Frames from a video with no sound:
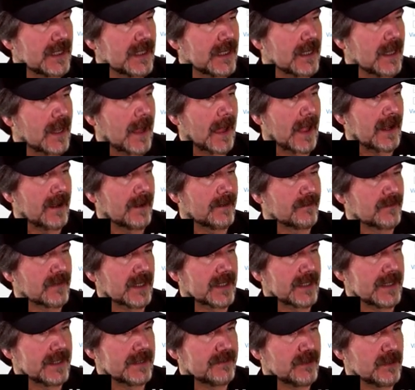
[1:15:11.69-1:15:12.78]
Um, again,
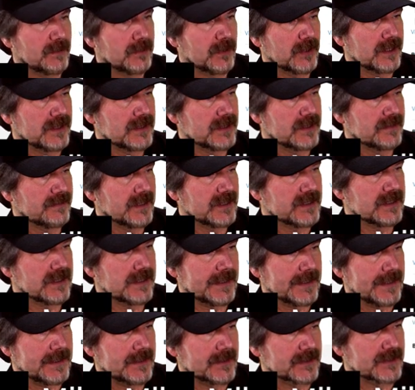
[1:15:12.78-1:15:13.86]
if you put in U V C,
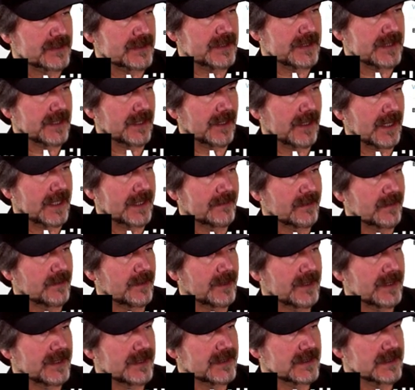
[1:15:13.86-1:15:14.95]
you'll see a lot of them. And
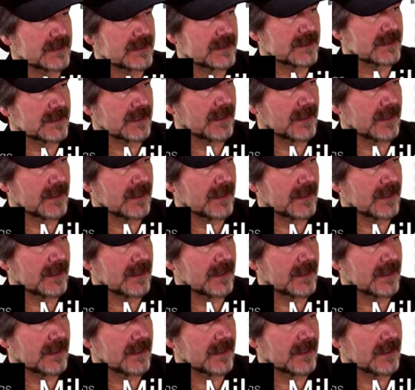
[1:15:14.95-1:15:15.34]
this is, I